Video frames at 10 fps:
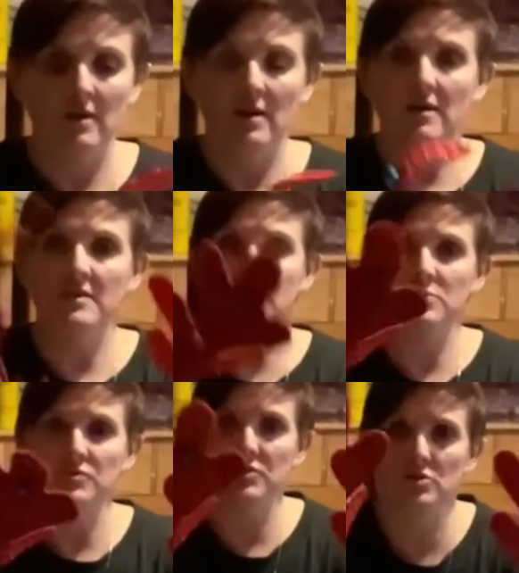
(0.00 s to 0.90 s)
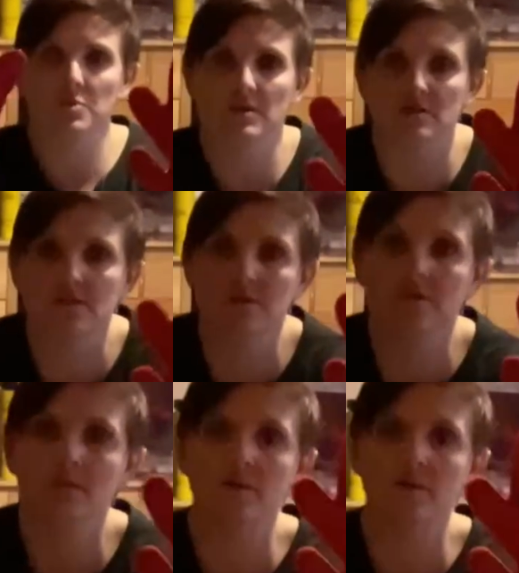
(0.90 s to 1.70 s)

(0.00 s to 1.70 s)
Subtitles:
And these ones for the twins.